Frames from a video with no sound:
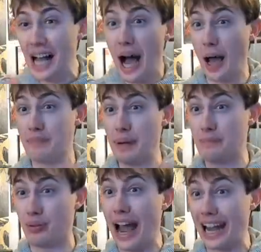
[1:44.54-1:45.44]
I've been
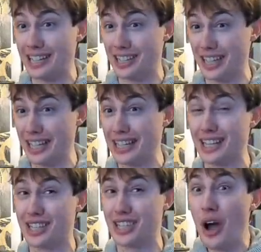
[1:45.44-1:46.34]
practicing
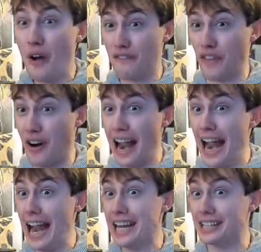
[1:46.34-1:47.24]
this for
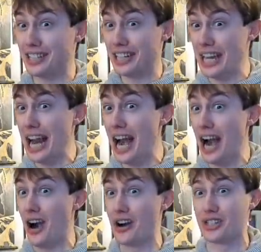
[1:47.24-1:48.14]
eight
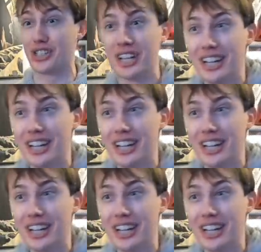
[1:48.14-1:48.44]
years!